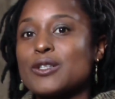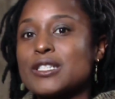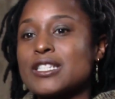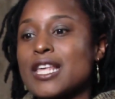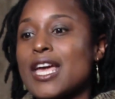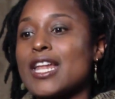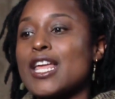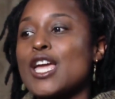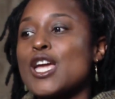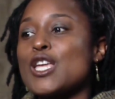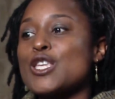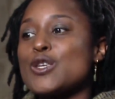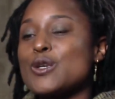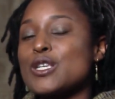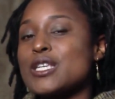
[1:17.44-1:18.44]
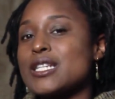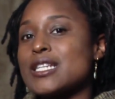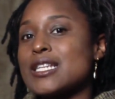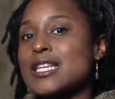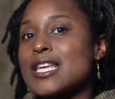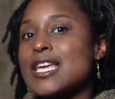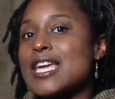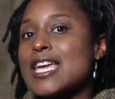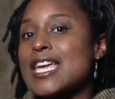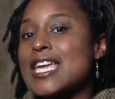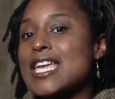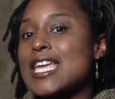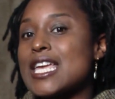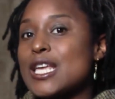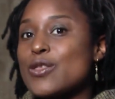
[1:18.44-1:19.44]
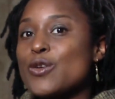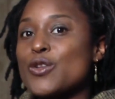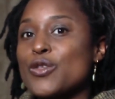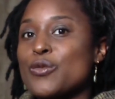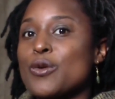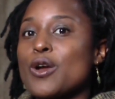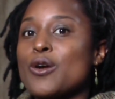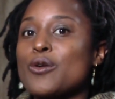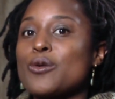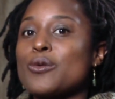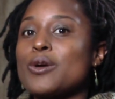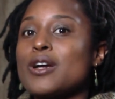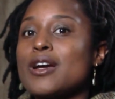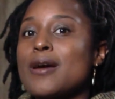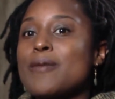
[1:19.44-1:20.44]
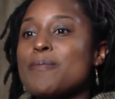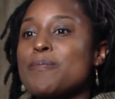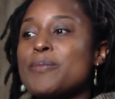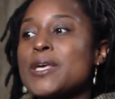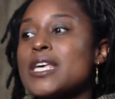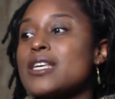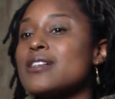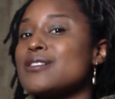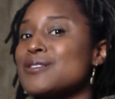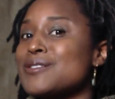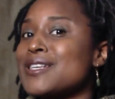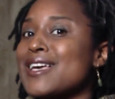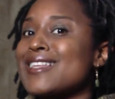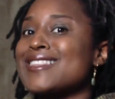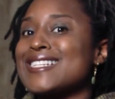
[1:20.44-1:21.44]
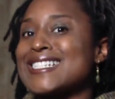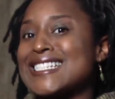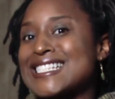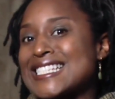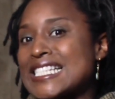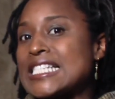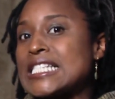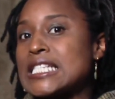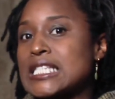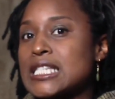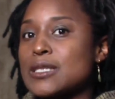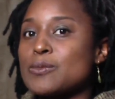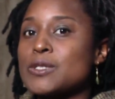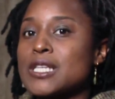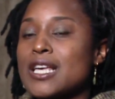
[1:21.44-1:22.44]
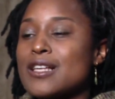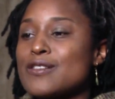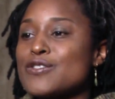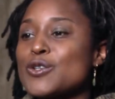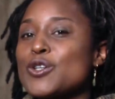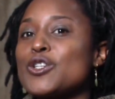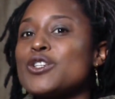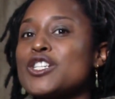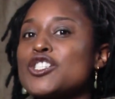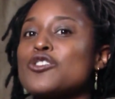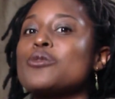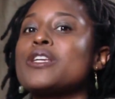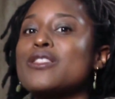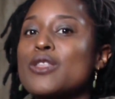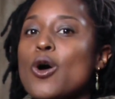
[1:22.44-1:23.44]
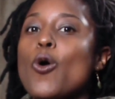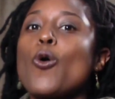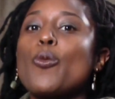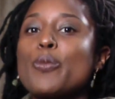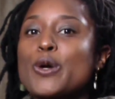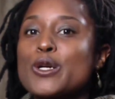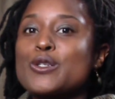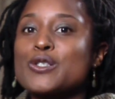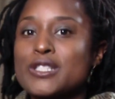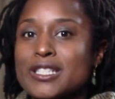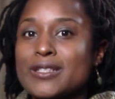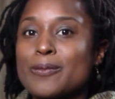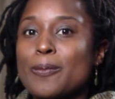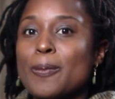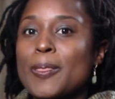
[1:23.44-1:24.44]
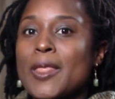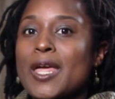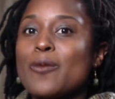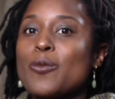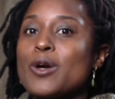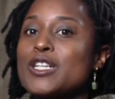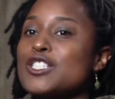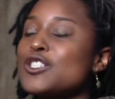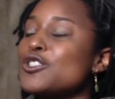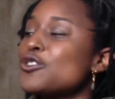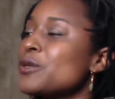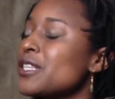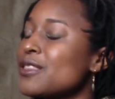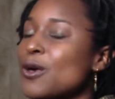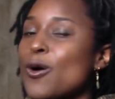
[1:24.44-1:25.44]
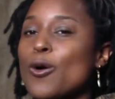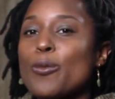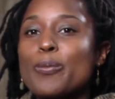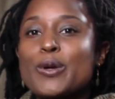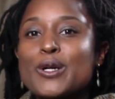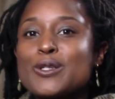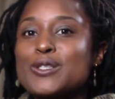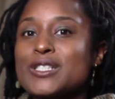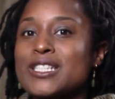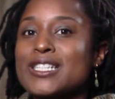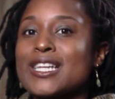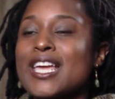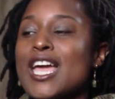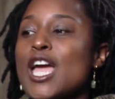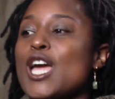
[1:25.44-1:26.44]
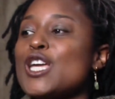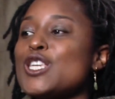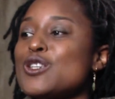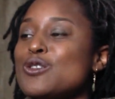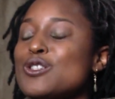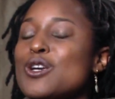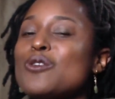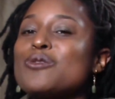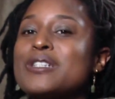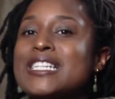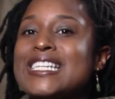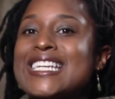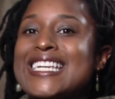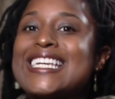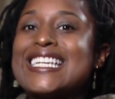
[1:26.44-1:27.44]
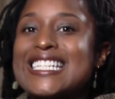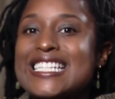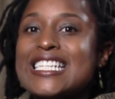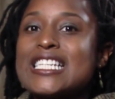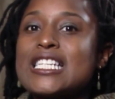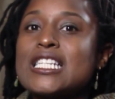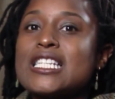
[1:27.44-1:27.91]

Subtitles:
is that you can either throw pills at the diseases themselves, or you can treat the whole person. And once you treat the whole person, you don't need